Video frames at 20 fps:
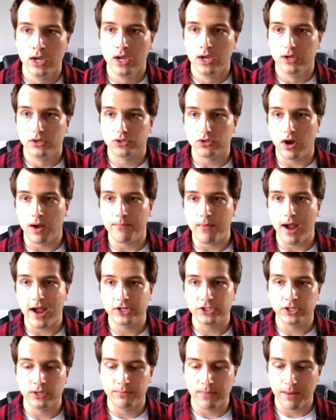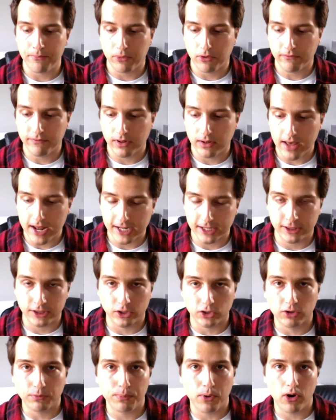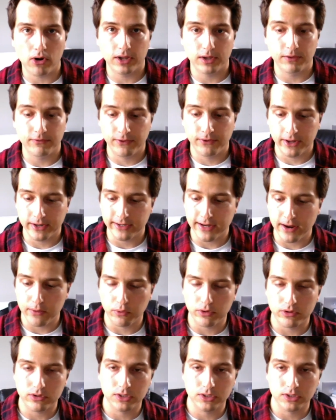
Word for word: So I'm actually a member of a lot of third-party affiliate networks.